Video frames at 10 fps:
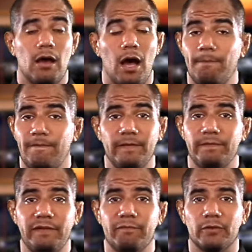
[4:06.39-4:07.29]
up
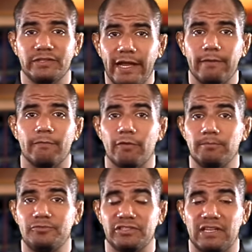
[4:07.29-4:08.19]
15%
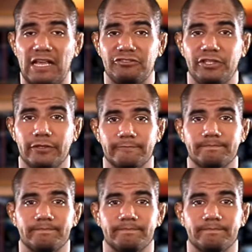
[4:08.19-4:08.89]
from just last year.